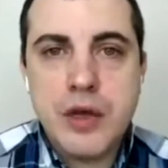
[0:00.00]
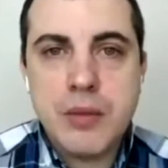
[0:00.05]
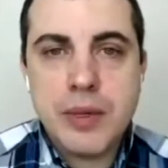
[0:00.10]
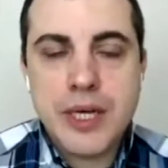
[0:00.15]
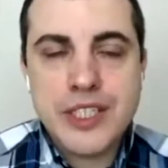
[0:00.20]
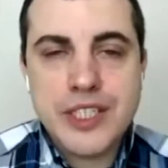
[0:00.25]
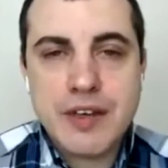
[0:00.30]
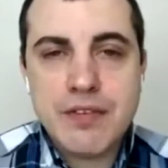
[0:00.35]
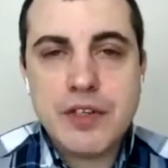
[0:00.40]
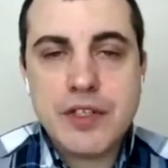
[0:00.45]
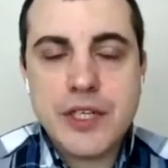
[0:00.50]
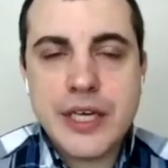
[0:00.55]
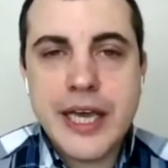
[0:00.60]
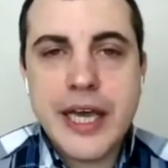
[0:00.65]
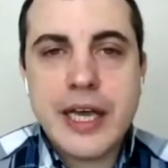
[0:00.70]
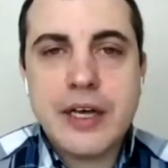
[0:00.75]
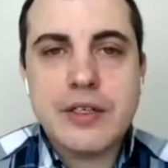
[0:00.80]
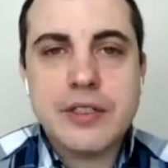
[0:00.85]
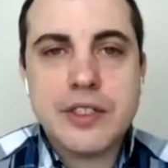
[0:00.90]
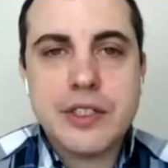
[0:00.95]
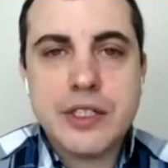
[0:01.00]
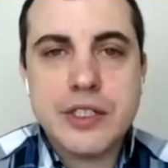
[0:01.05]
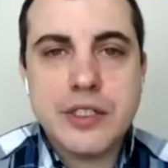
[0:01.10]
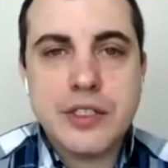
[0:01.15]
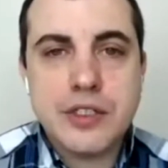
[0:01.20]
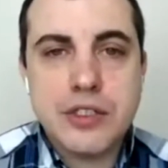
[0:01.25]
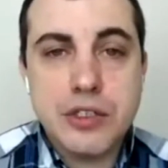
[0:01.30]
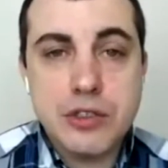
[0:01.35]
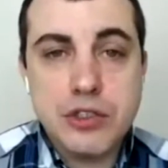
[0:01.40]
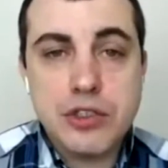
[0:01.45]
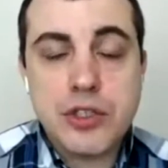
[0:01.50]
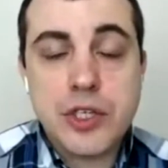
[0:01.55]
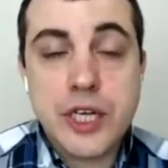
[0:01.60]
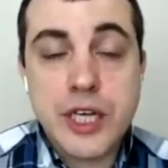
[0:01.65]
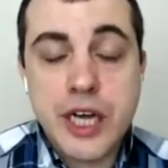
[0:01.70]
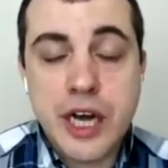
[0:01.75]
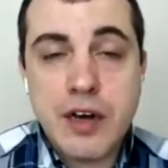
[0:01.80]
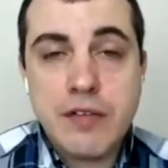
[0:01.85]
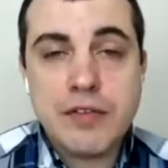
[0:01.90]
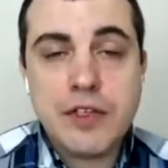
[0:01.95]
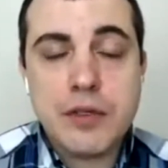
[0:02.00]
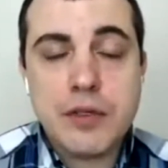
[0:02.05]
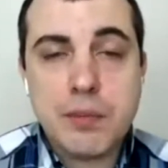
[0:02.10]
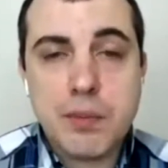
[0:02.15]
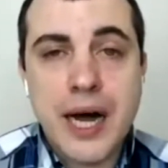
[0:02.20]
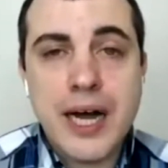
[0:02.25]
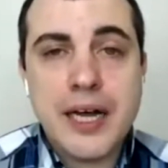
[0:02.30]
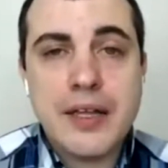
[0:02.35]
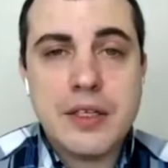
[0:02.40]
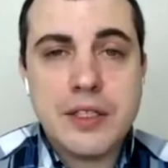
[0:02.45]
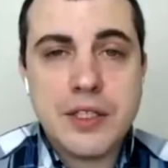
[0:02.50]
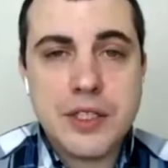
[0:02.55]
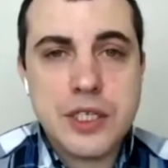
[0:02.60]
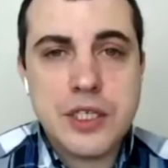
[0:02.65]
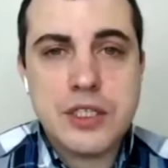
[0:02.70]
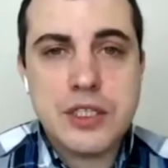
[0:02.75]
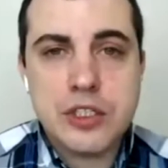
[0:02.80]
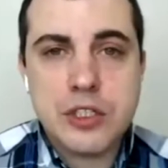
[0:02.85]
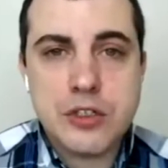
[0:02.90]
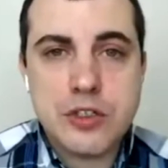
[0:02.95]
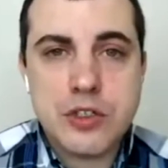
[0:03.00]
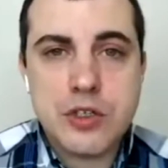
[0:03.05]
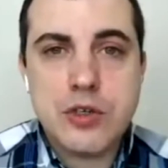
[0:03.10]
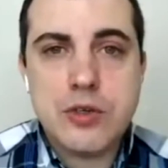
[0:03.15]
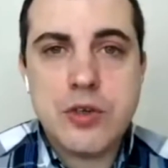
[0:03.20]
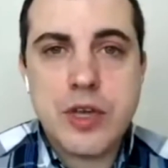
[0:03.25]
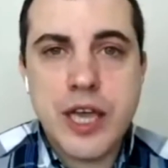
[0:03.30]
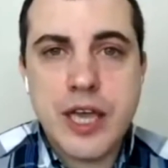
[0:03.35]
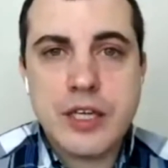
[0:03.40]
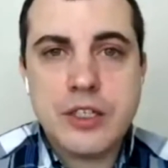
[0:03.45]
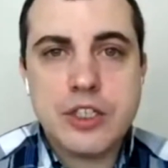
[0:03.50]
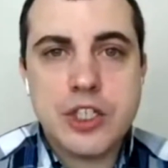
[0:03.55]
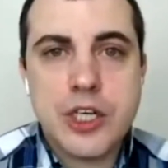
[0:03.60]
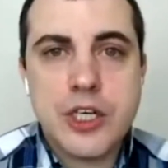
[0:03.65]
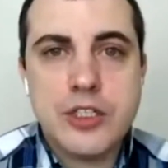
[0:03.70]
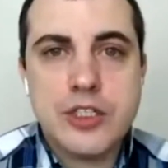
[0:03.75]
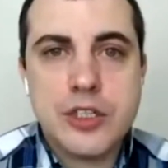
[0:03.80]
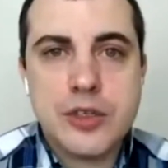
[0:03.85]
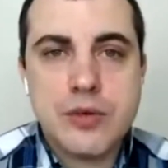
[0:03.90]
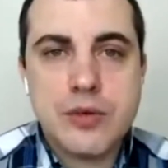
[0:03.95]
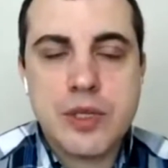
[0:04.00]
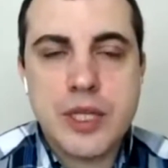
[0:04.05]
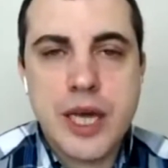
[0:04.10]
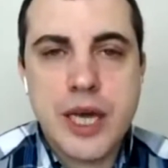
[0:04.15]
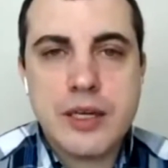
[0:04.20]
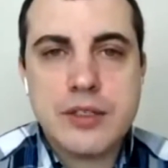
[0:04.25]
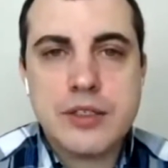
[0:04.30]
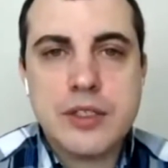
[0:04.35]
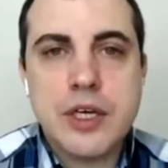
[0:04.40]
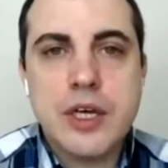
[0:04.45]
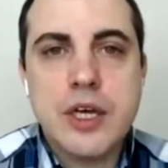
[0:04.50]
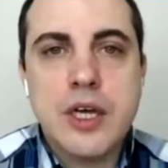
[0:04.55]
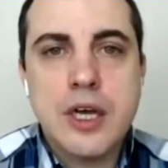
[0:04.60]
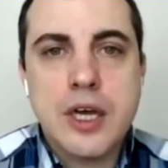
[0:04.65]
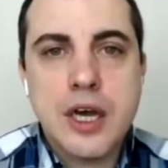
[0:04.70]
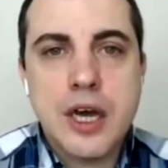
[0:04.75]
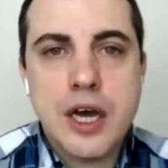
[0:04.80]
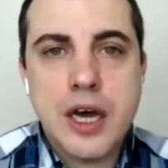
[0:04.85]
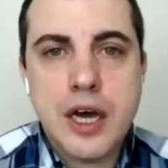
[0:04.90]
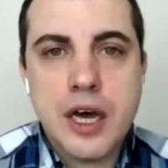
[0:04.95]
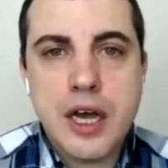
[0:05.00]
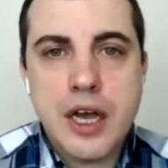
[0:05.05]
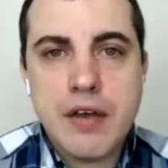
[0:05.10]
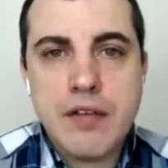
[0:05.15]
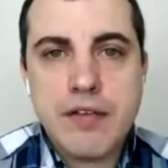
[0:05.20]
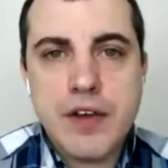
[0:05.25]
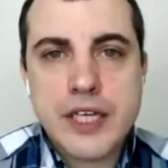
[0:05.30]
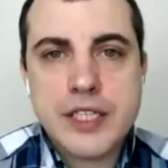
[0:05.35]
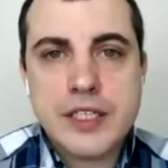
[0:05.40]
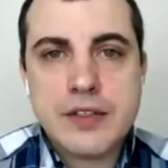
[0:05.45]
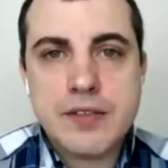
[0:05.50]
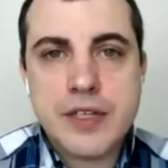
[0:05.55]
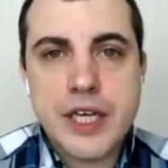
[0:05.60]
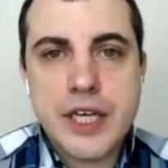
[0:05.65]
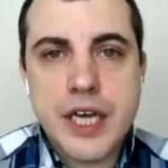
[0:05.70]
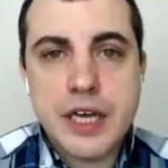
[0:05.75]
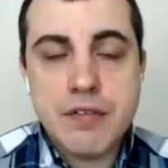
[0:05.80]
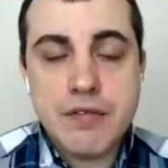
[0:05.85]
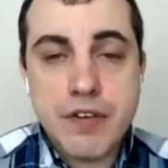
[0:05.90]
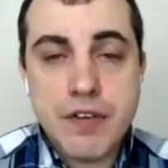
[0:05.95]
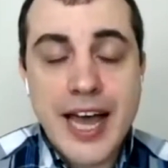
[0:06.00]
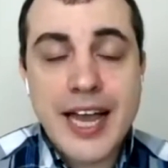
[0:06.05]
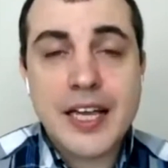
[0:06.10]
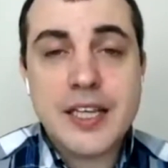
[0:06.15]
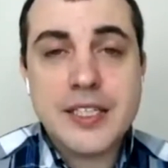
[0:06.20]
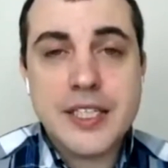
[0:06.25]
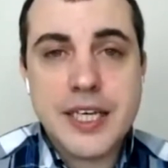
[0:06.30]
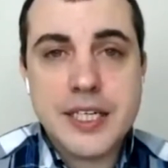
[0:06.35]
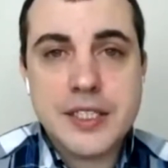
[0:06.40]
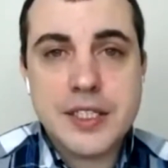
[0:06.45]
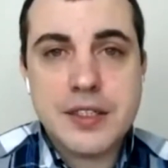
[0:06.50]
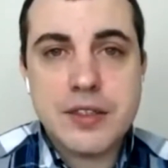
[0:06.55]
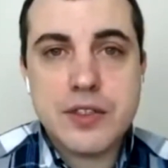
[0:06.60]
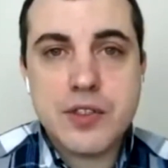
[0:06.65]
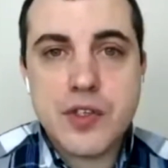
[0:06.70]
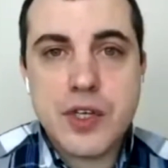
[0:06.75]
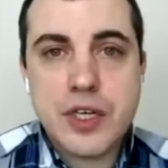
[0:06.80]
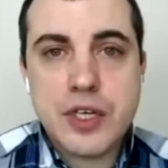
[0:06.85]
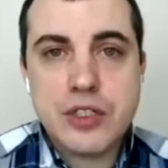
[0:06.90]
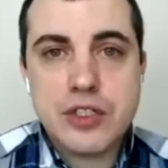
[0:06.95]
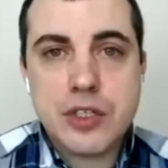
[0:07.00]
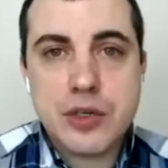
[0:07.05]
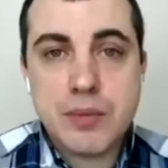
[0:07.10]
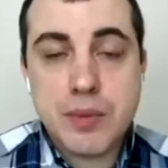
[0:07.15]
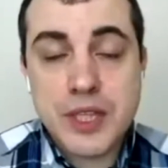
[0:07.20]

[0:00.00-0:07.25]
because everything else is usually covered by the signature, so you can't change it without effectively invalidating the signature.